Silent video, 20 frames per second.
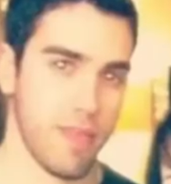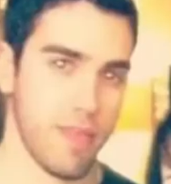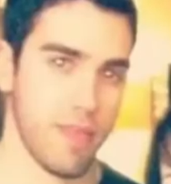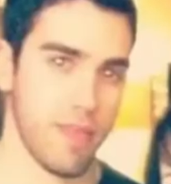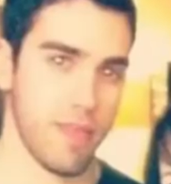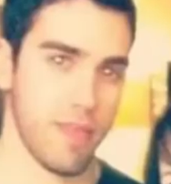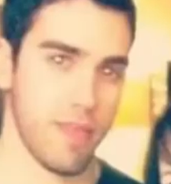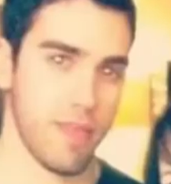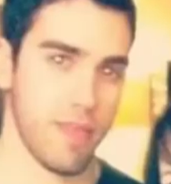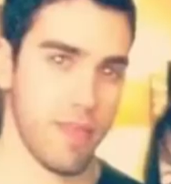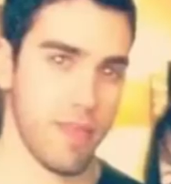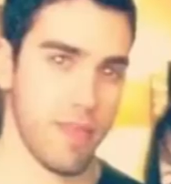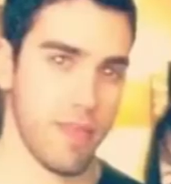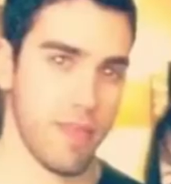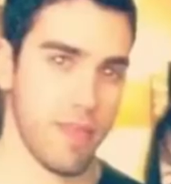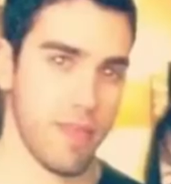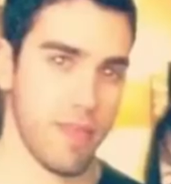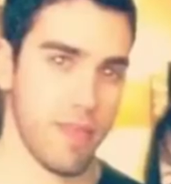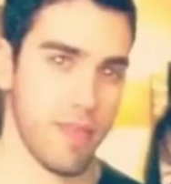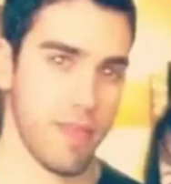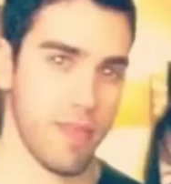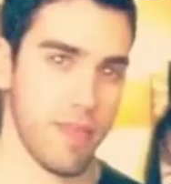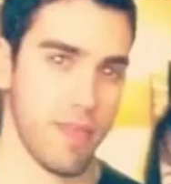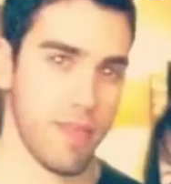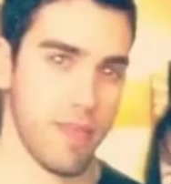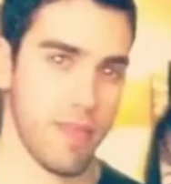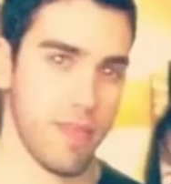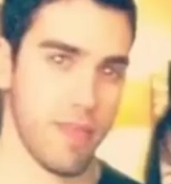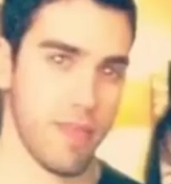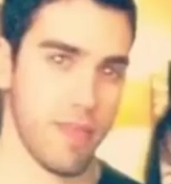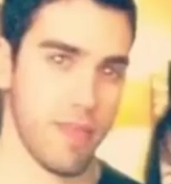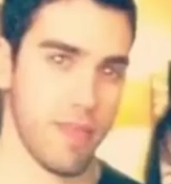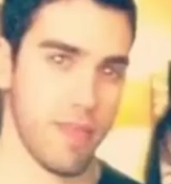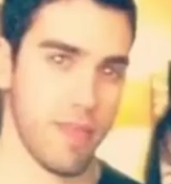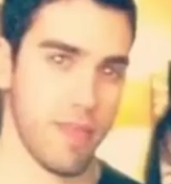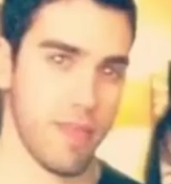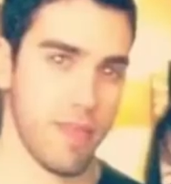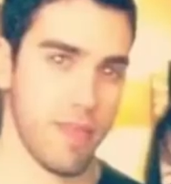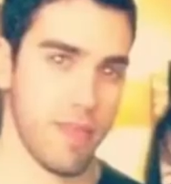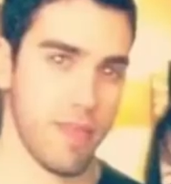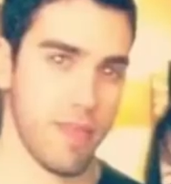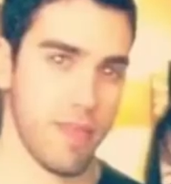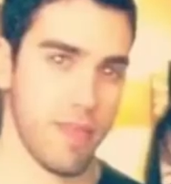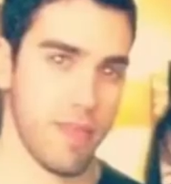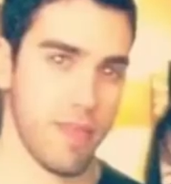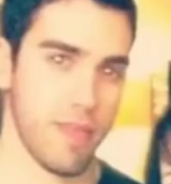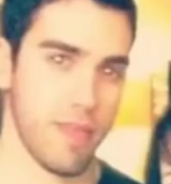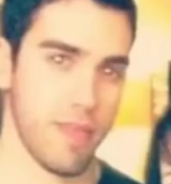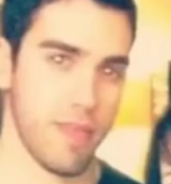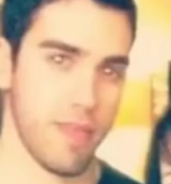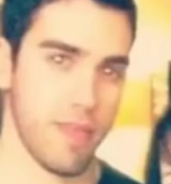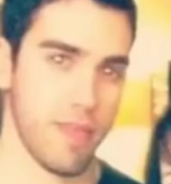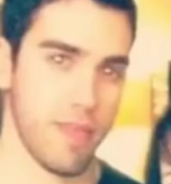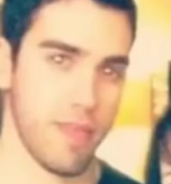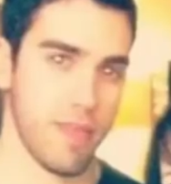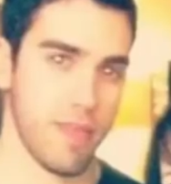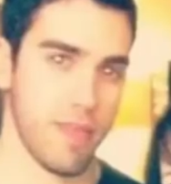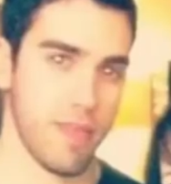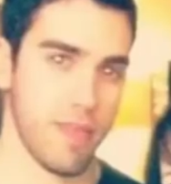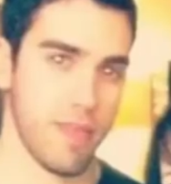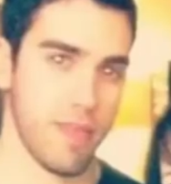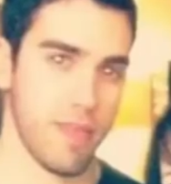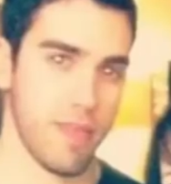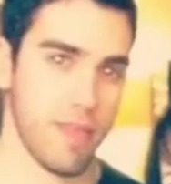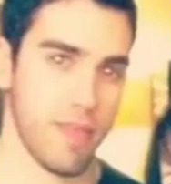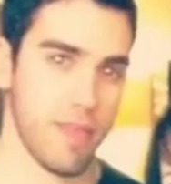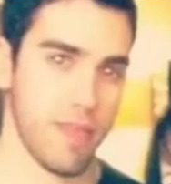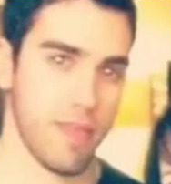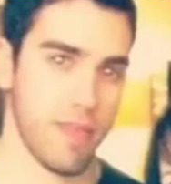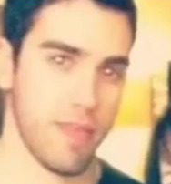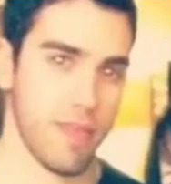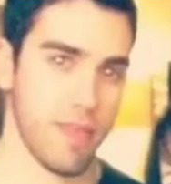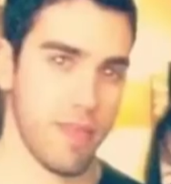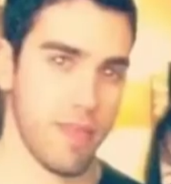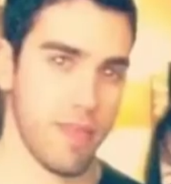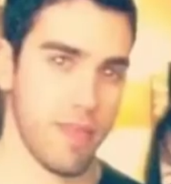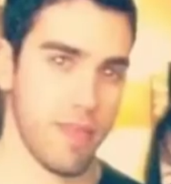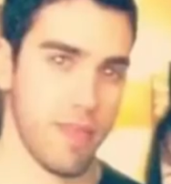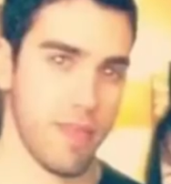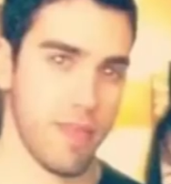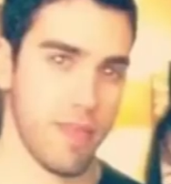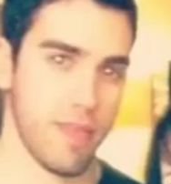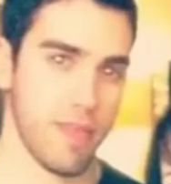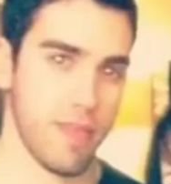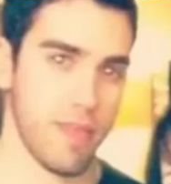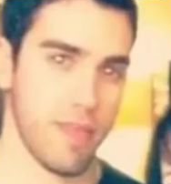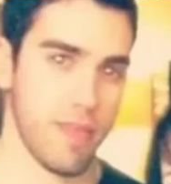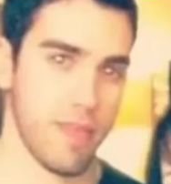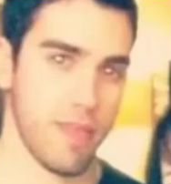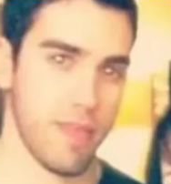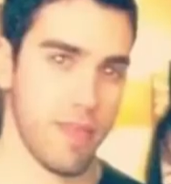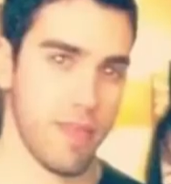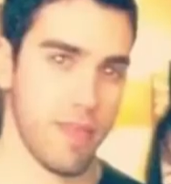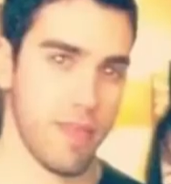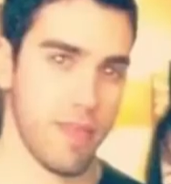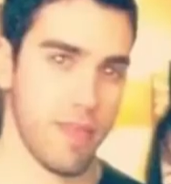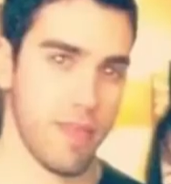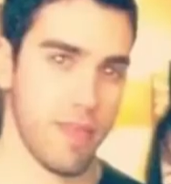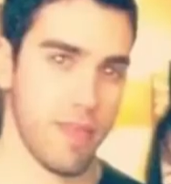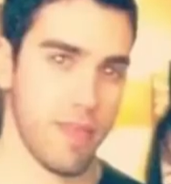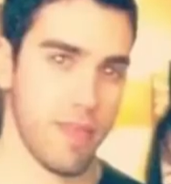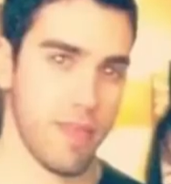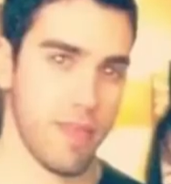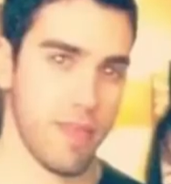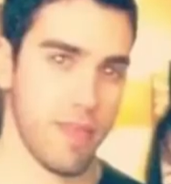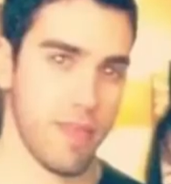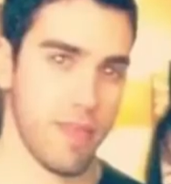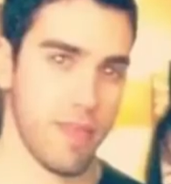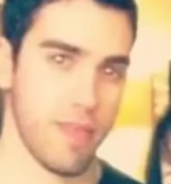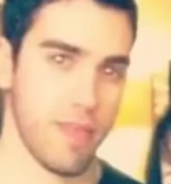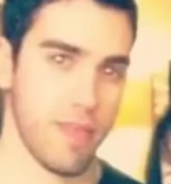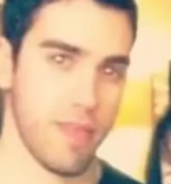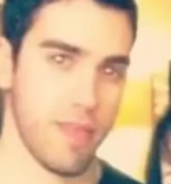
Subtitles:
The person shown says nothing.